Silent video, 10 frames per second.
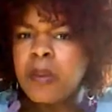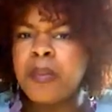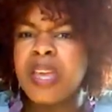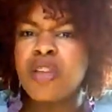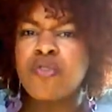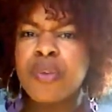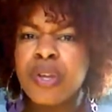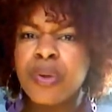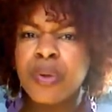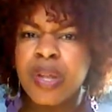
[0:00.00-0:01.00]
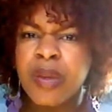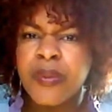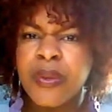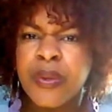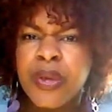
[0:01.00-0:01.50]
Being critical
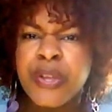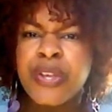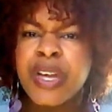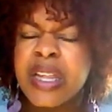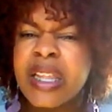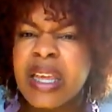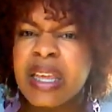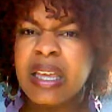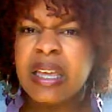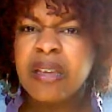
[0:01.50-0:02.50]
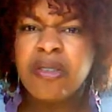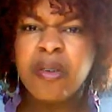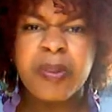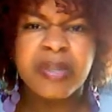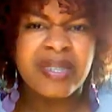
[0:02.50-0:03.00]
of you. You're clingy.
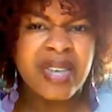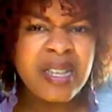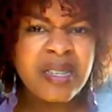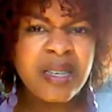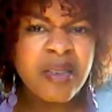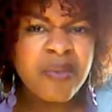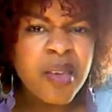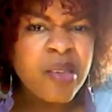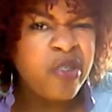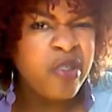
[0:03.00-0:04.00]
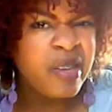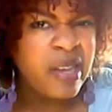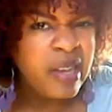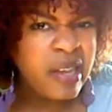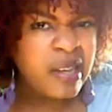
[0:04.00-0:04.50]
You're possessive. You're
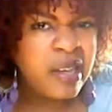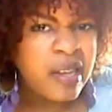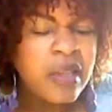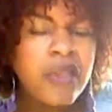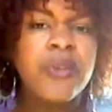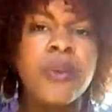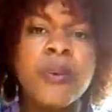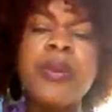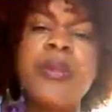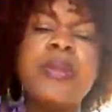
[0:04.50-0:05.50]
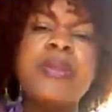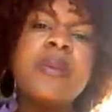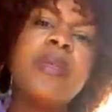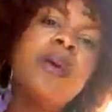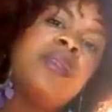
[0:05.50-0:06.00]
needy. And
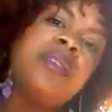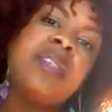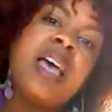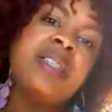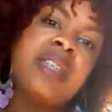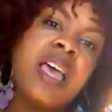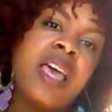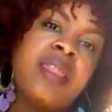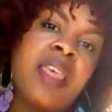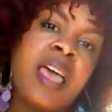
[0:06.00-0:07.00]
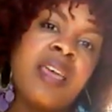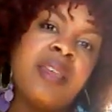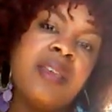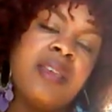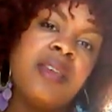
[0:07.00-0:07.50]
so those are signs
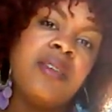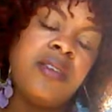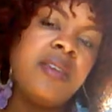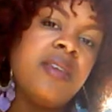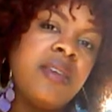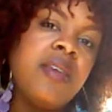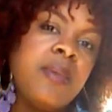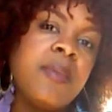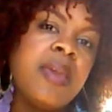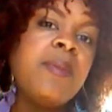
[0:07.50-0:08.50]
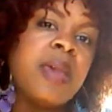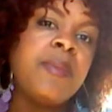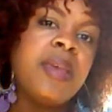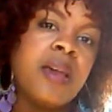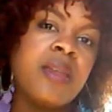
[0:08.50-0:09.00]
that he
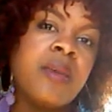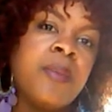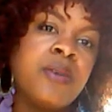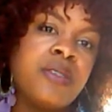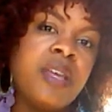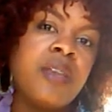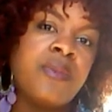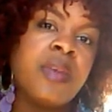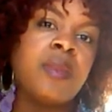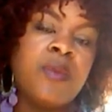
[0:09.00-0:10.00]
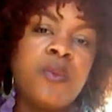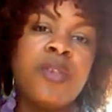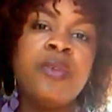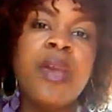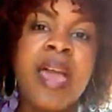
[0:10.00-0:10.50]
may be emotionally unavailable
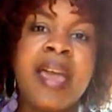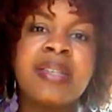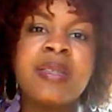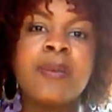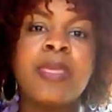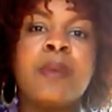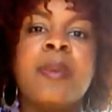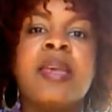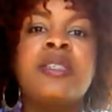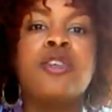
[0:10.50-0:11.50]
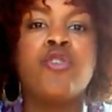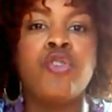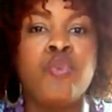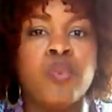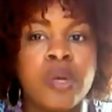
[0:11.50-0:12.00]
when you ask something basic
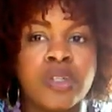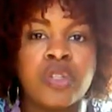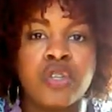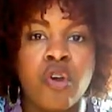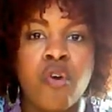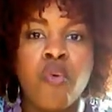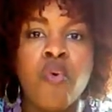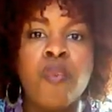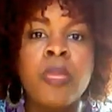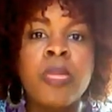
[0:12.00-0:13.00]
or you want to know